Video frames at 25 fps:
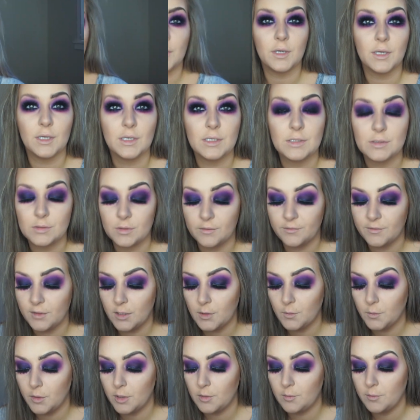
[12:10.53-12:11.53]
Okay, so I've
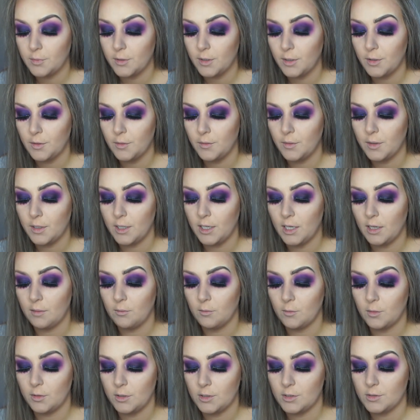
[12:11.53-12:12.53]
done one brow,
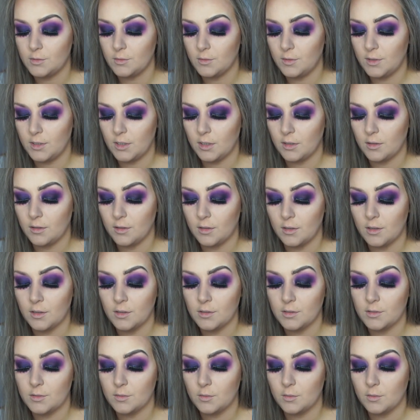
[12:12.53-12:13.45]
I'm going to do the other.